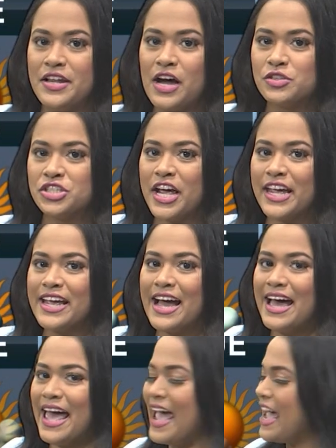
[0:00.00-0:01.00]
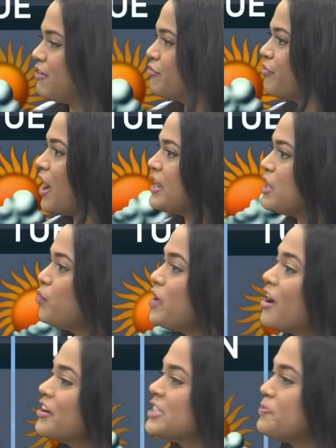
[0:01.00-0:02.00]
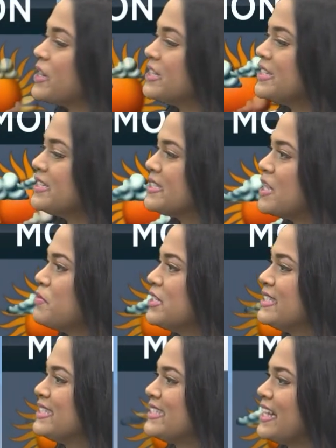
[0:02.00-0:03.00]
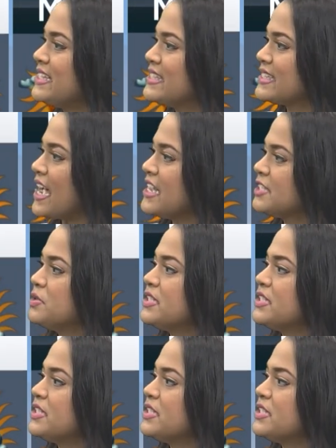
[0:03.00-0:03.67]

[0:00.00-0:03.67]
Now checking ahead, Friday, we are expecting some sunny skies,